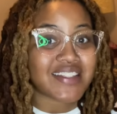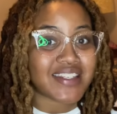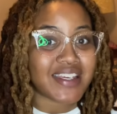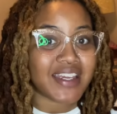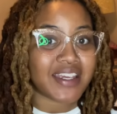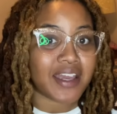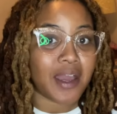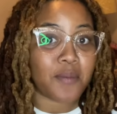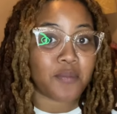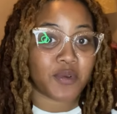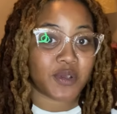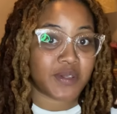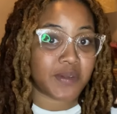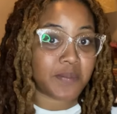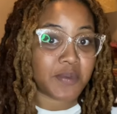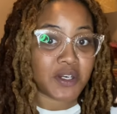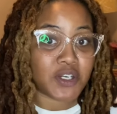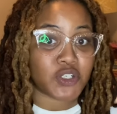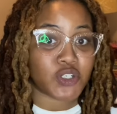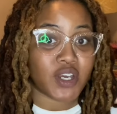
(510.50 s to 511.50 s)
thing, I'm really
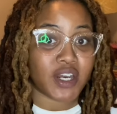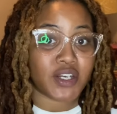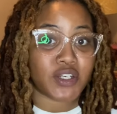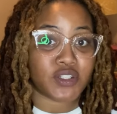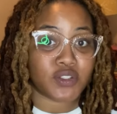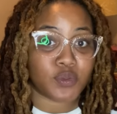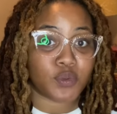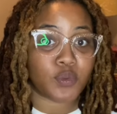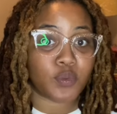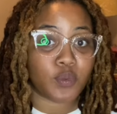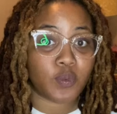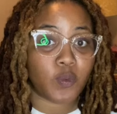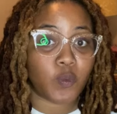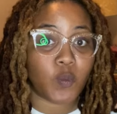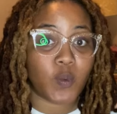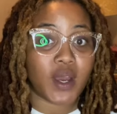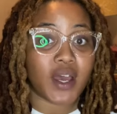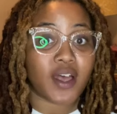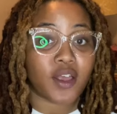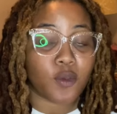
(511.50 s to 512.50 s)
gonna try to do
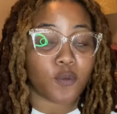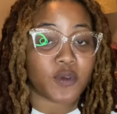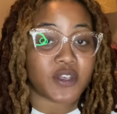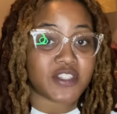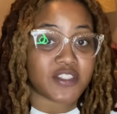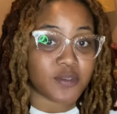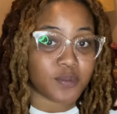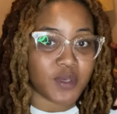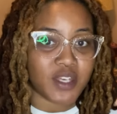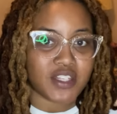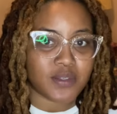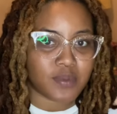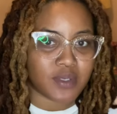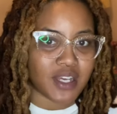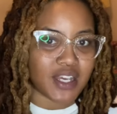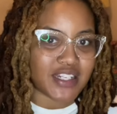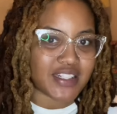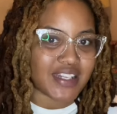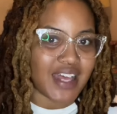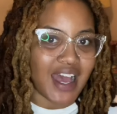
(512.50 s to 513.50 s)
well with sweets
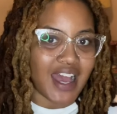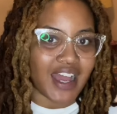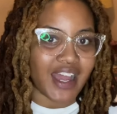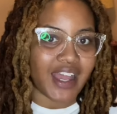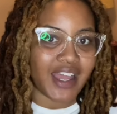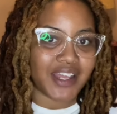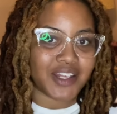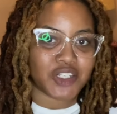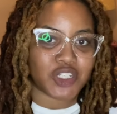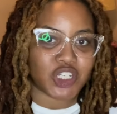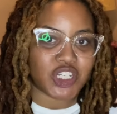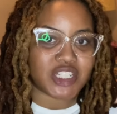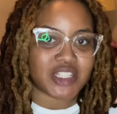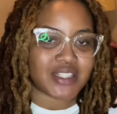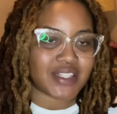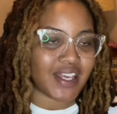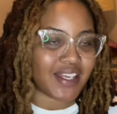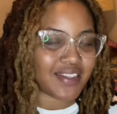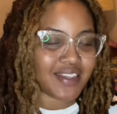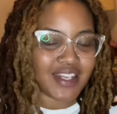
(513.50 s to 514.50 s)
because I
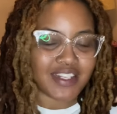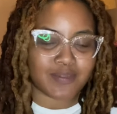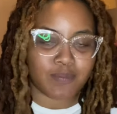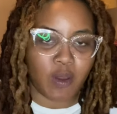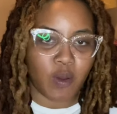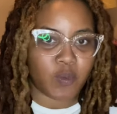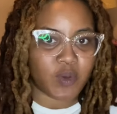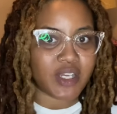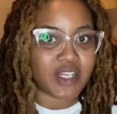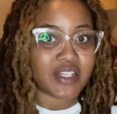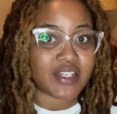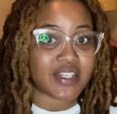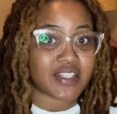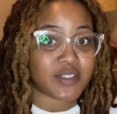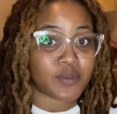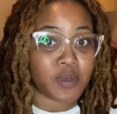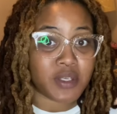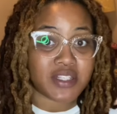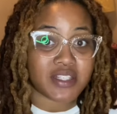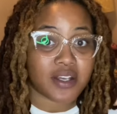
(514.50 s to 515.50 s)
just like that's my weakness,
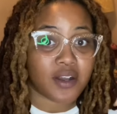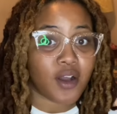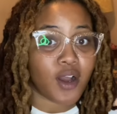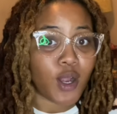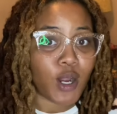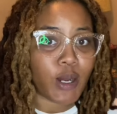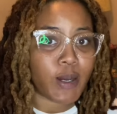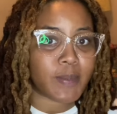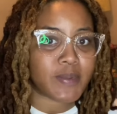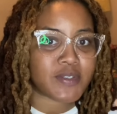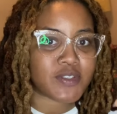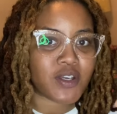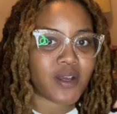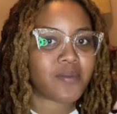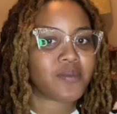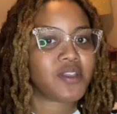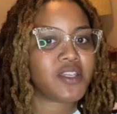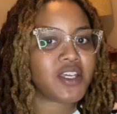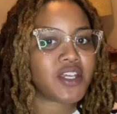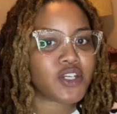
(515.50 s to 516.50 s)
sweets and carbs. So I'm
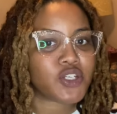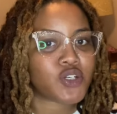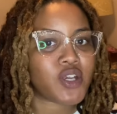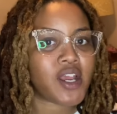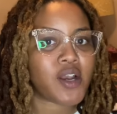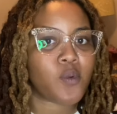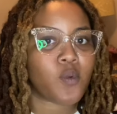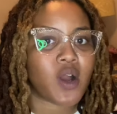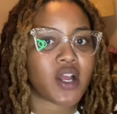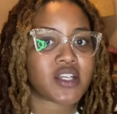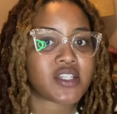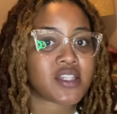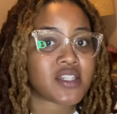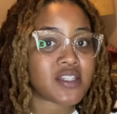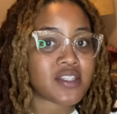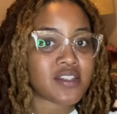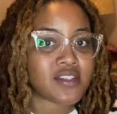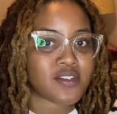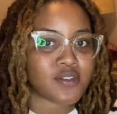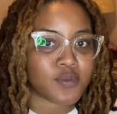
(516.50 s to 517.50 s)
really gonna try to watch
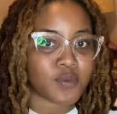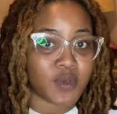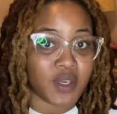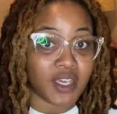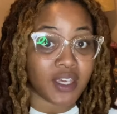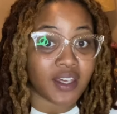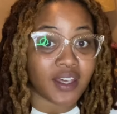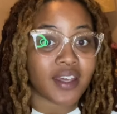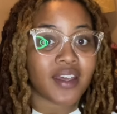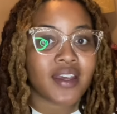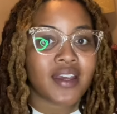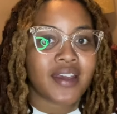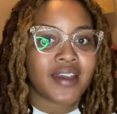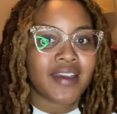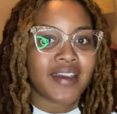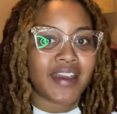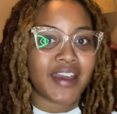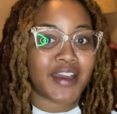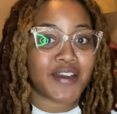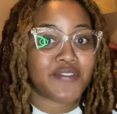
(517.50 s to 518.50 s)
this this week.
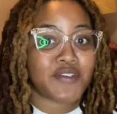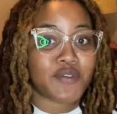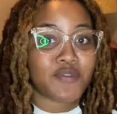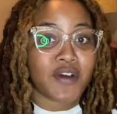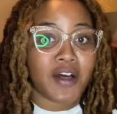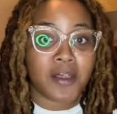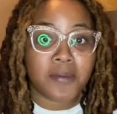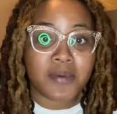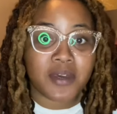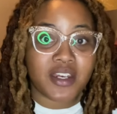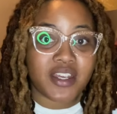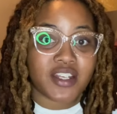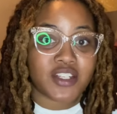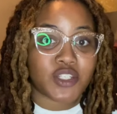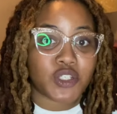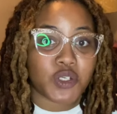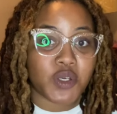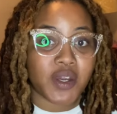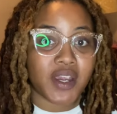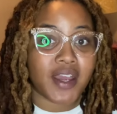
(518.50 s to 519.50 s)
If you follow me on
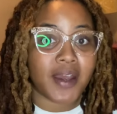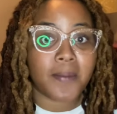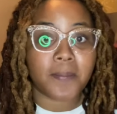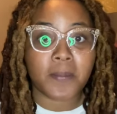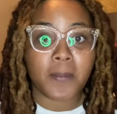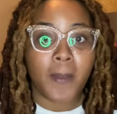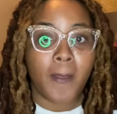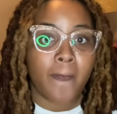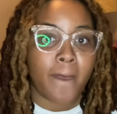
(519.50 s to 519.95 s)
Instagram,